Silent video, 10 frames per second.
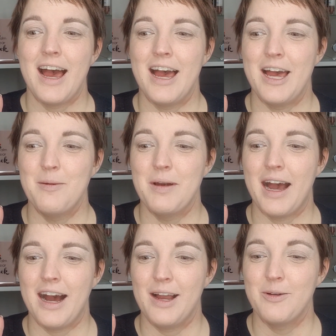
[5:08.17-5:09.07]

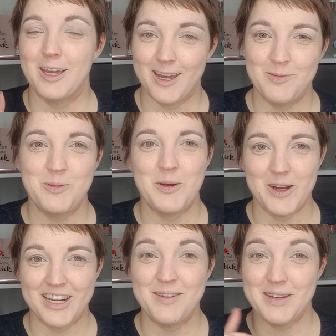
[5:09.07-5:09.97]
I again will put
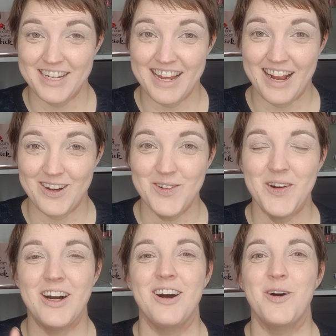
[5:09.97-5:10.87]
a clip in now